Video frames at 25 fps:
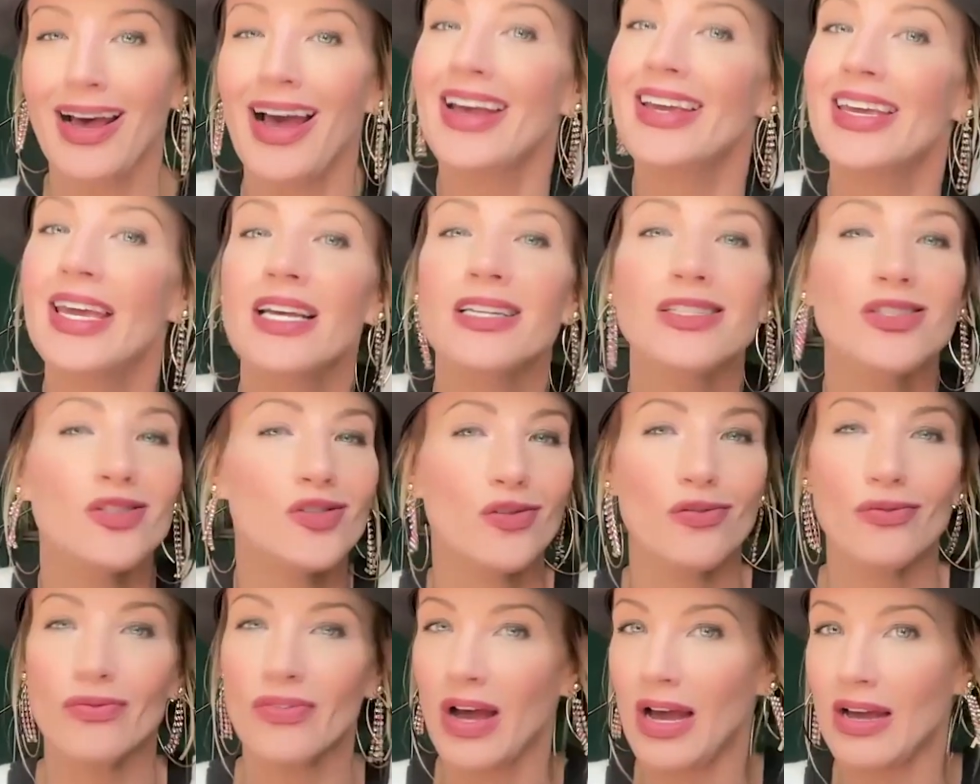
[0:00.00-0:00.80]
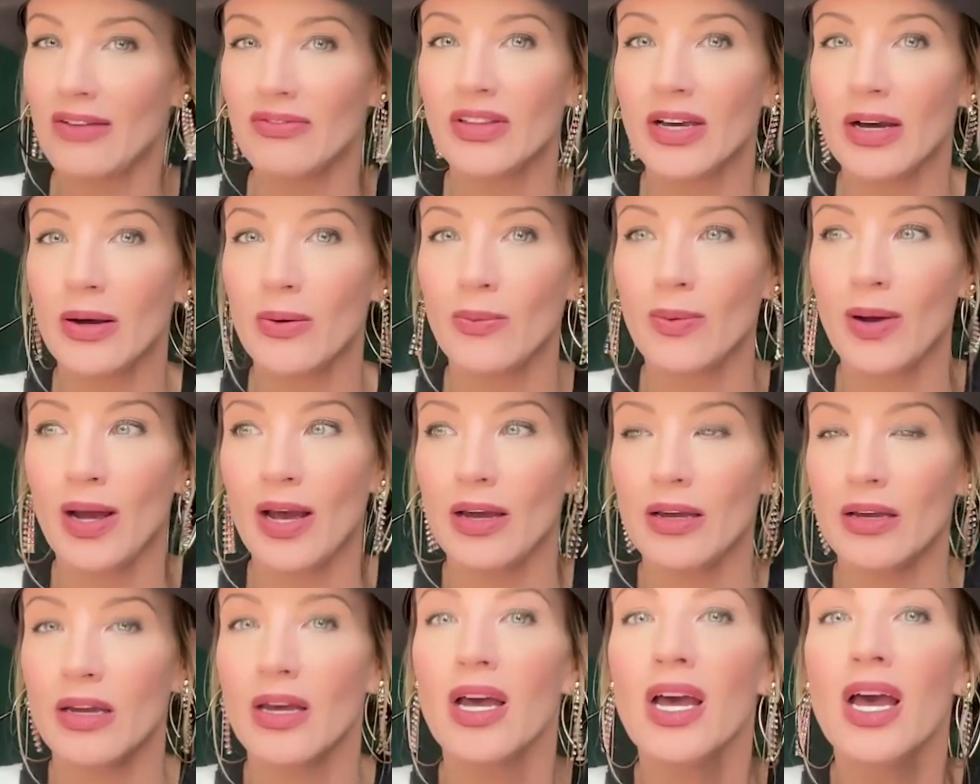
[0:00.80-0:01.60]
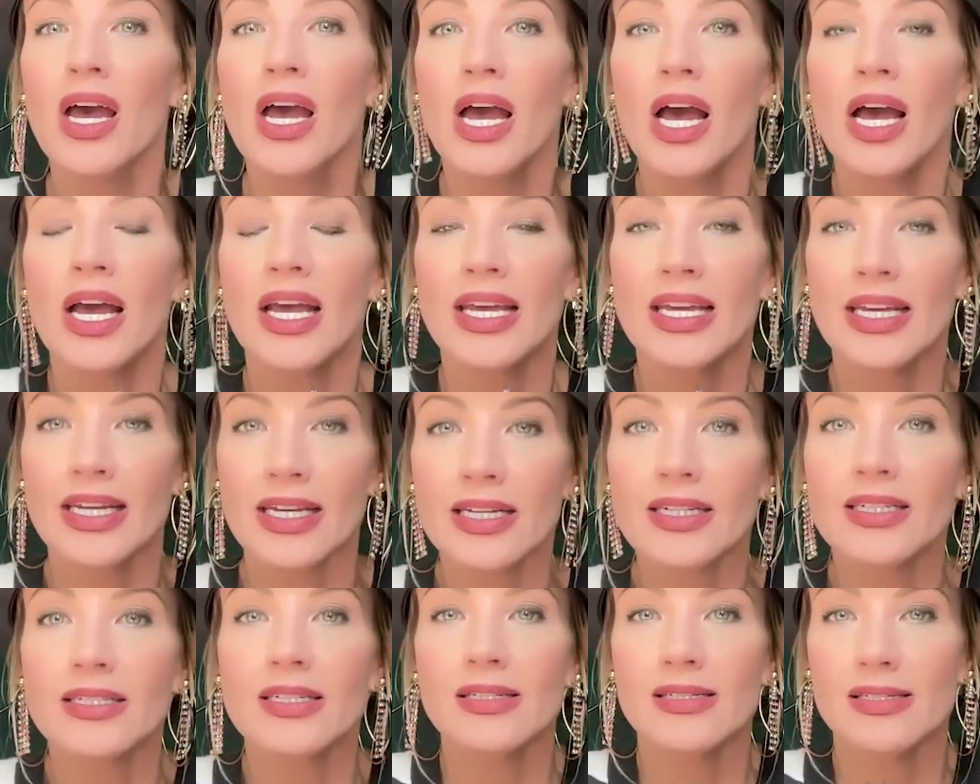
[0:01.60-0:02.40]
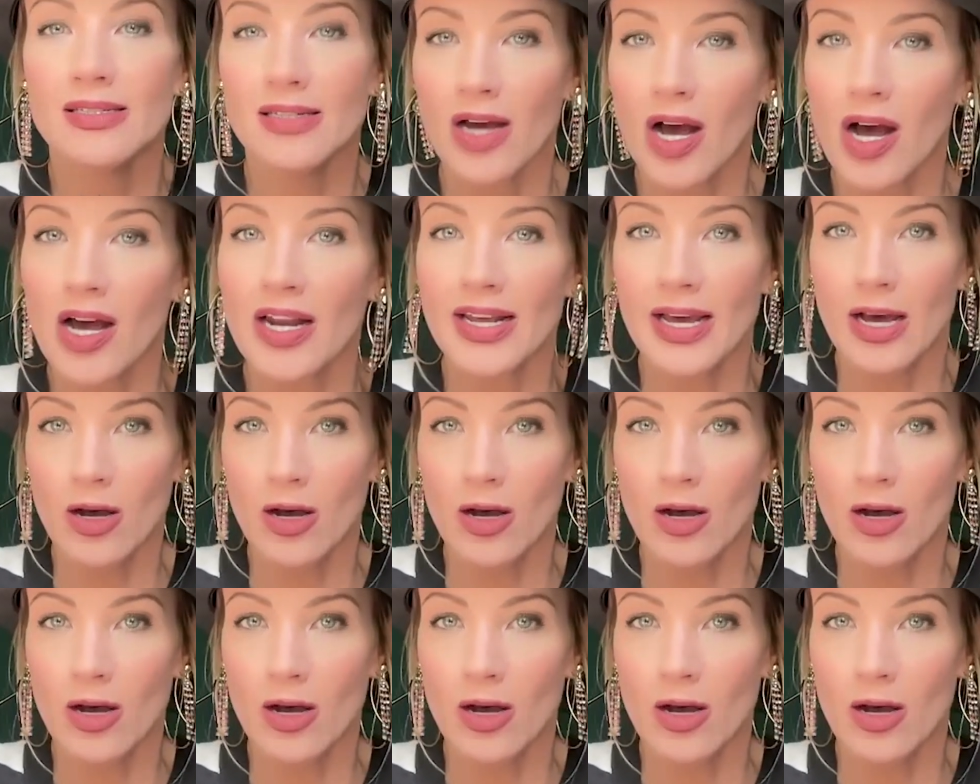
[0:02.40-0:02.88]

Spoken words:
I can't survive that way. it does not